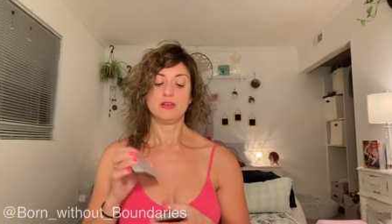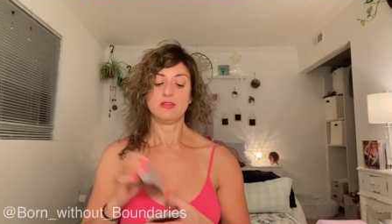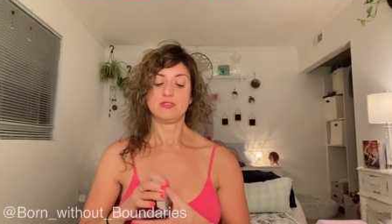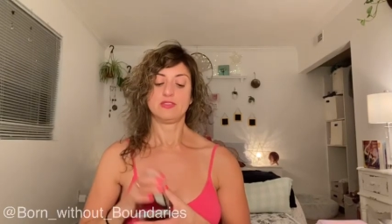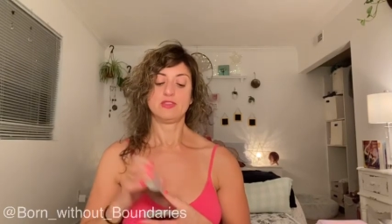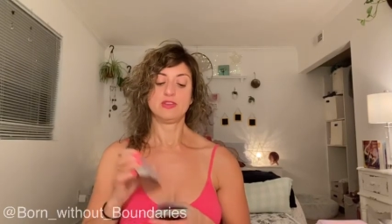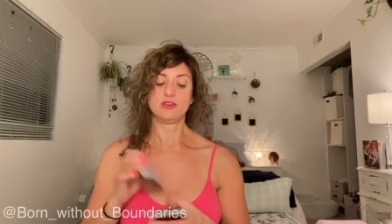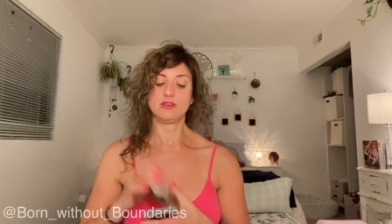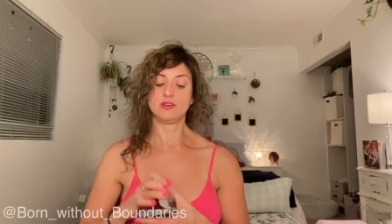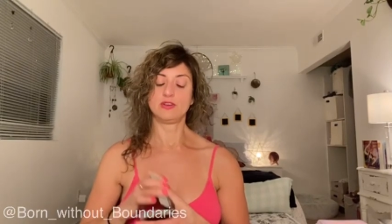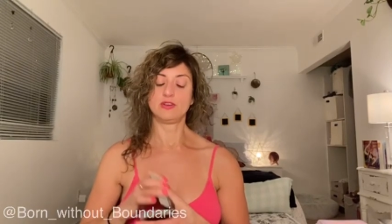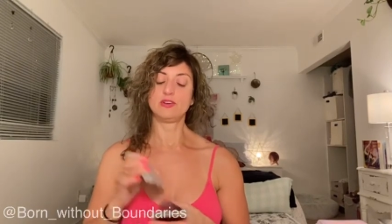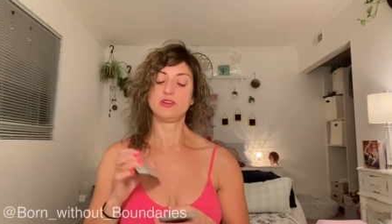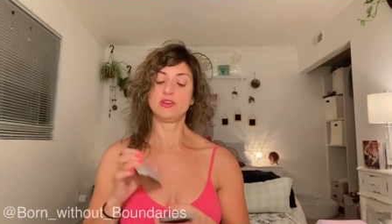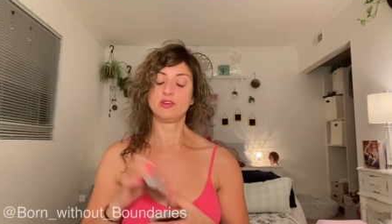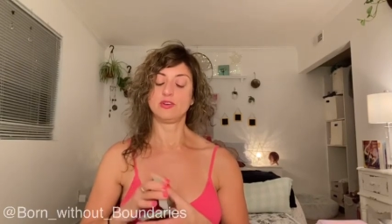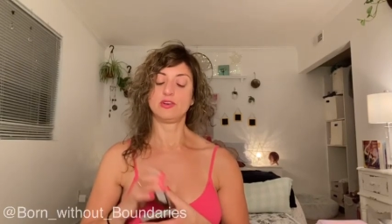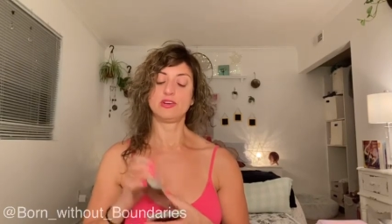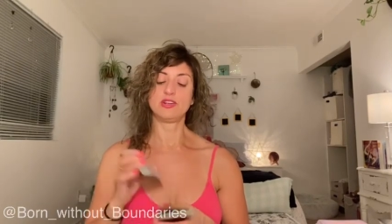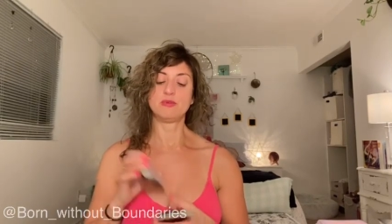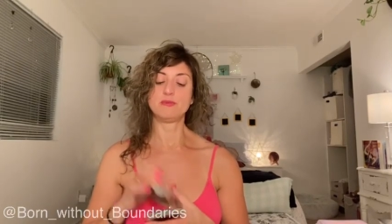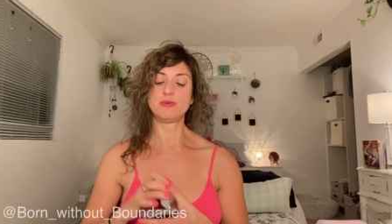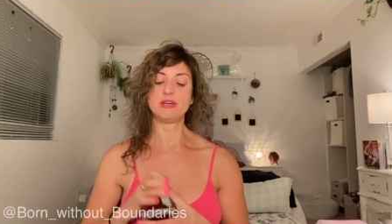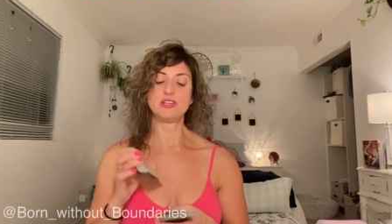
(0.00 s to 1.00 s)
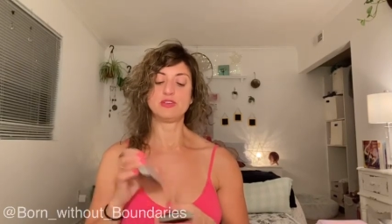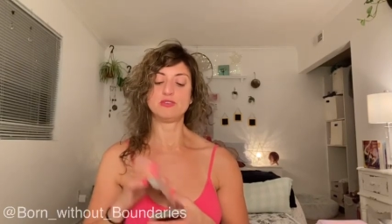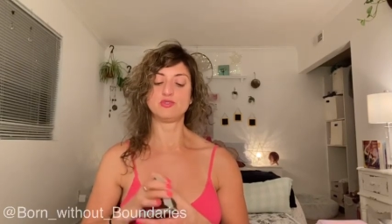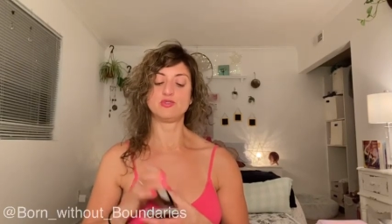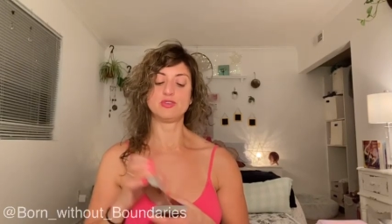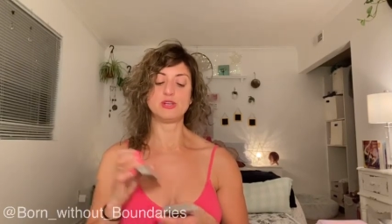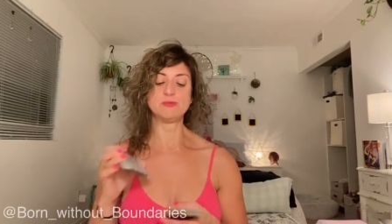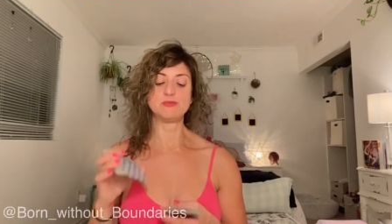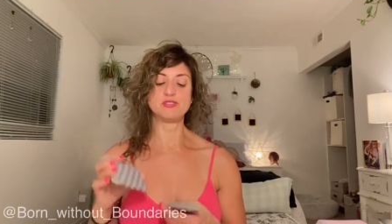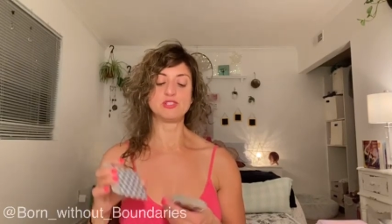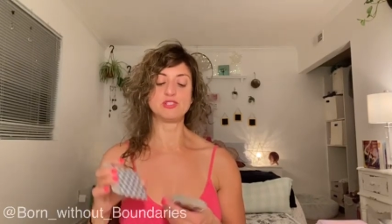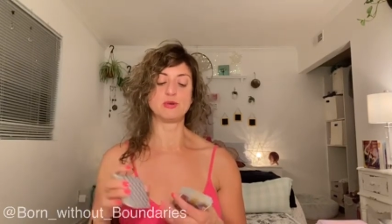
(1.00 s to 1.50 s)
You're, you're going to make your
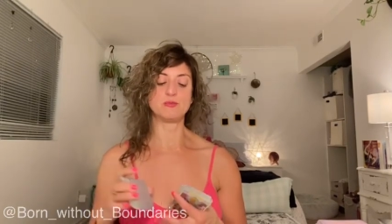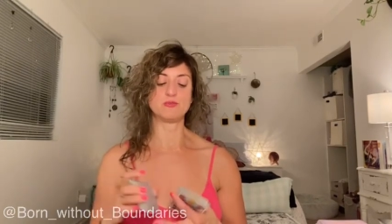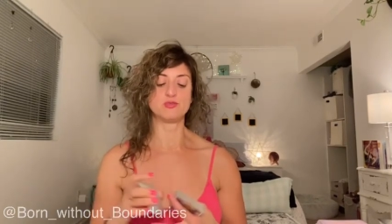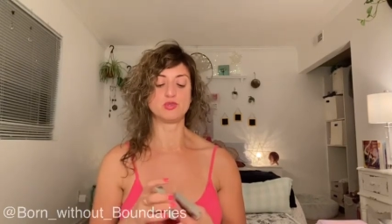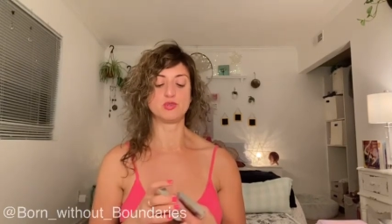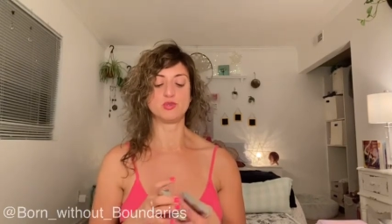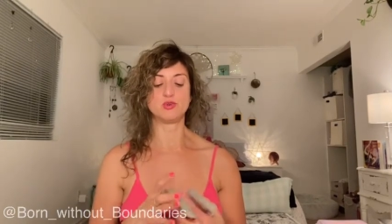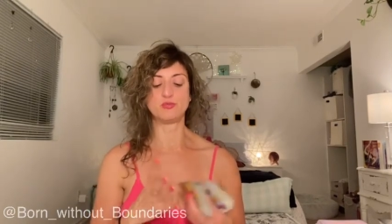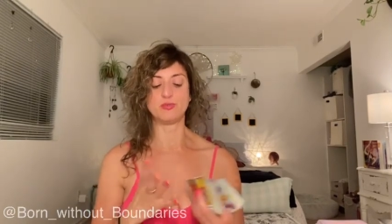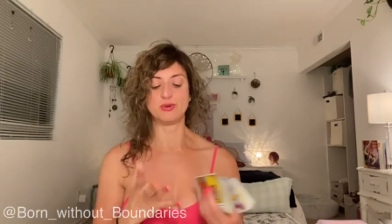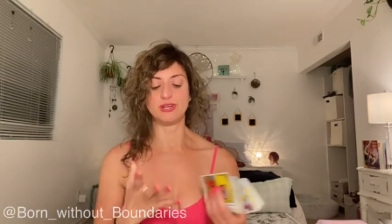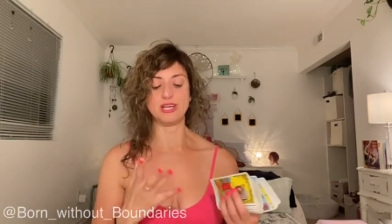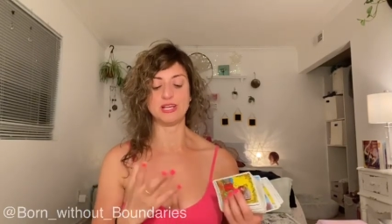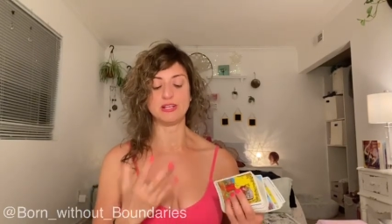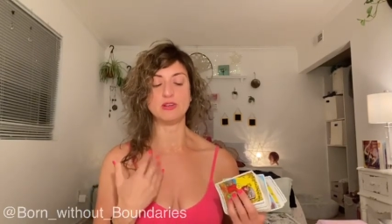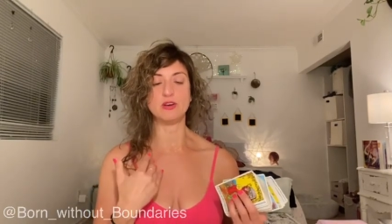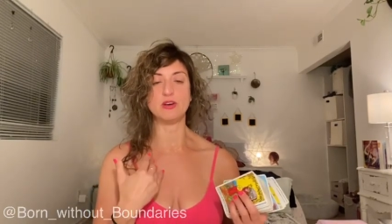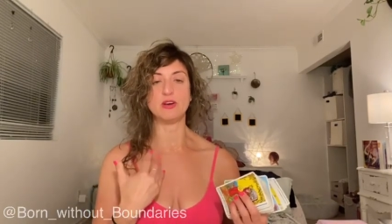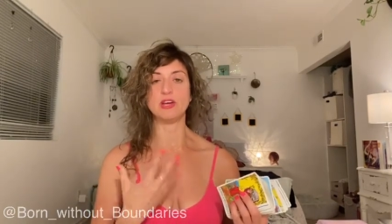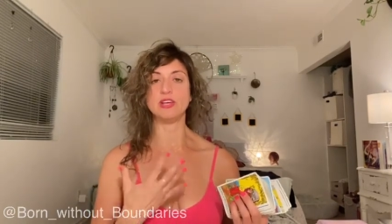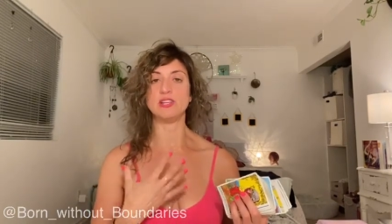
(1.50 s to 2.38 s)
dreams come true, but in,